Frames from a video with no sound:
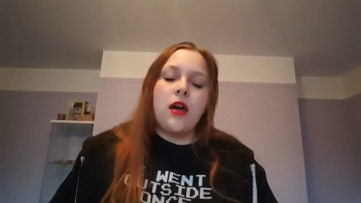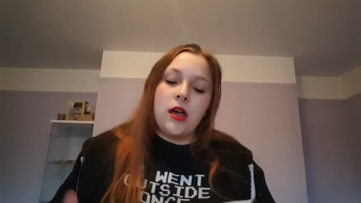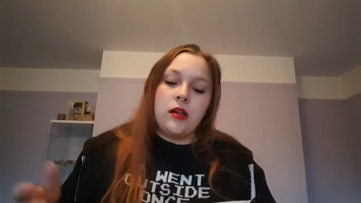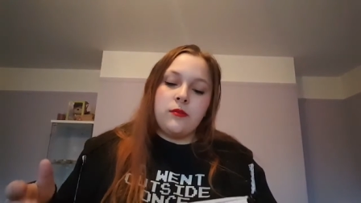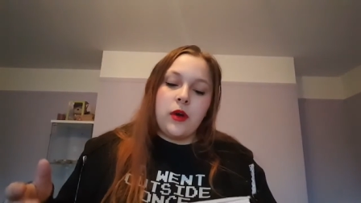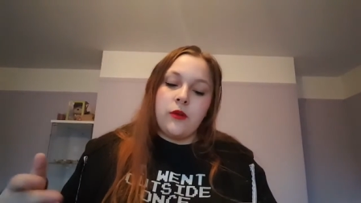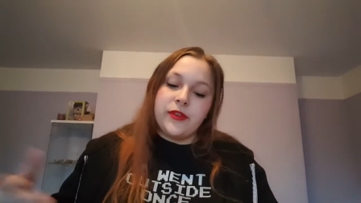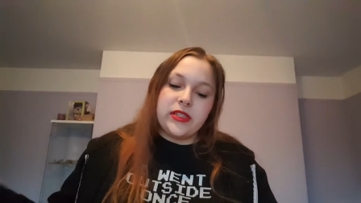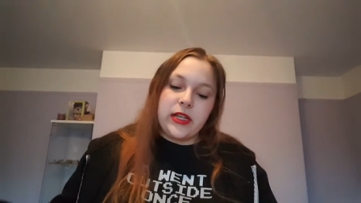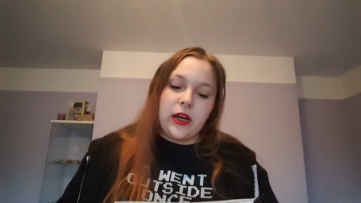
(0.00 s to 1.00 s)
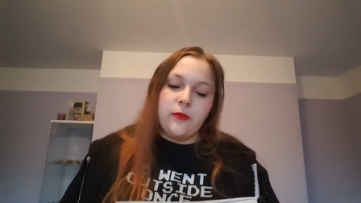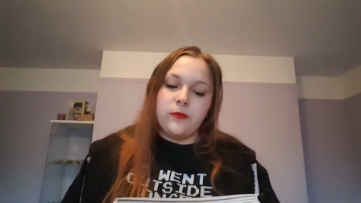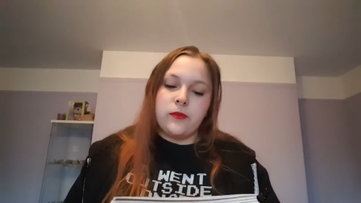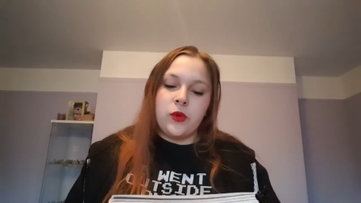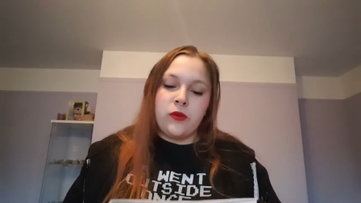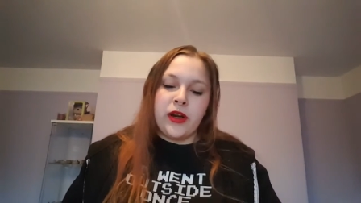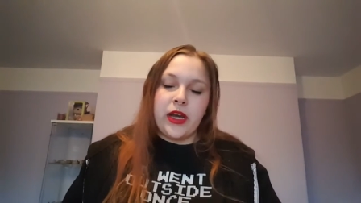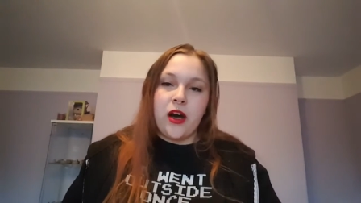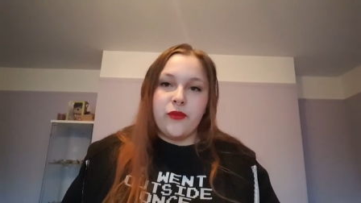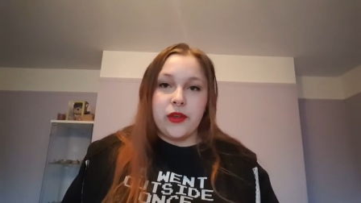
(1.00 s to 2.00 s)
Obviously I'm already
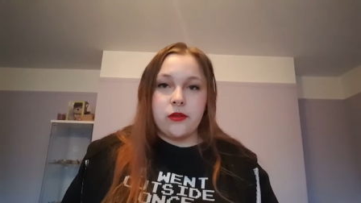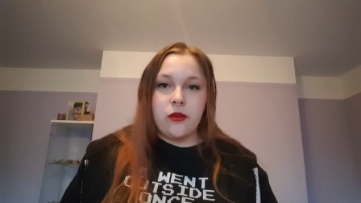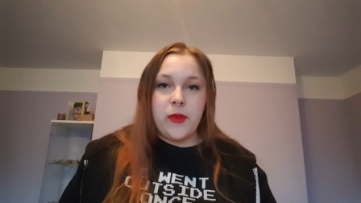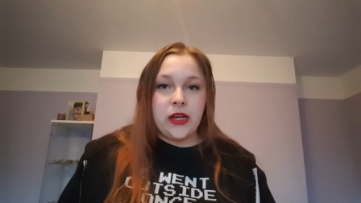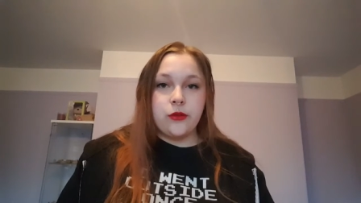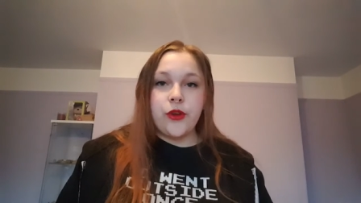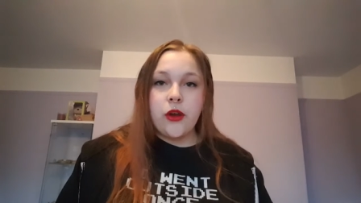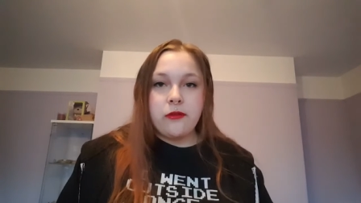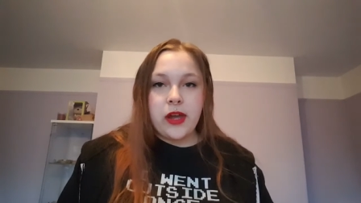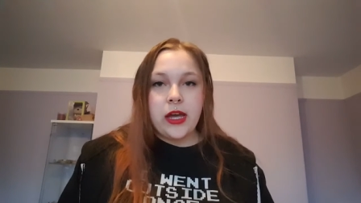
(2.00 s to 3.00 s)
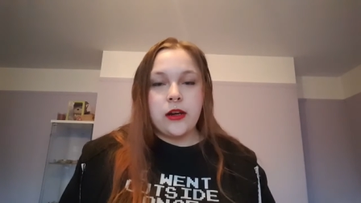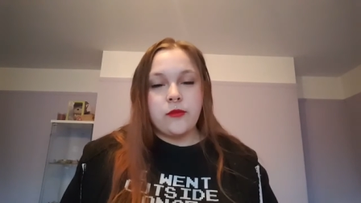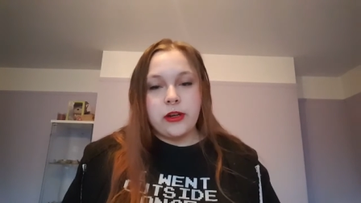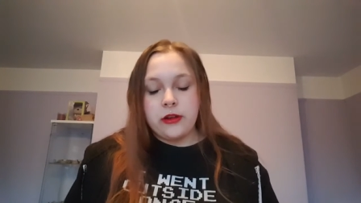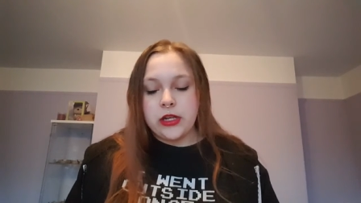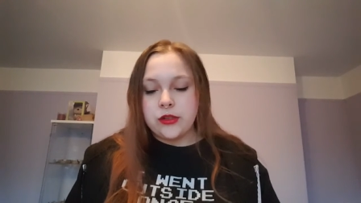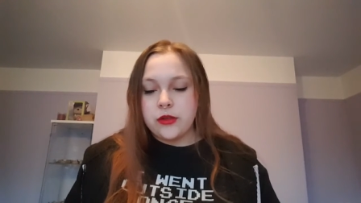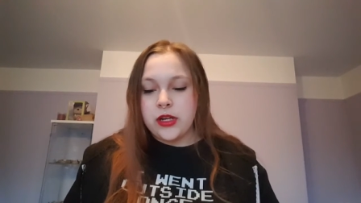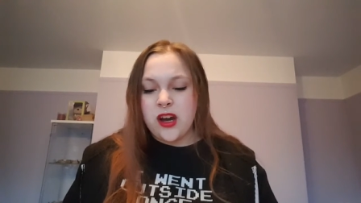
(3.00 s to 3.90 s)
halfway through A Man Called Ove, and I'm really, really enjoying it.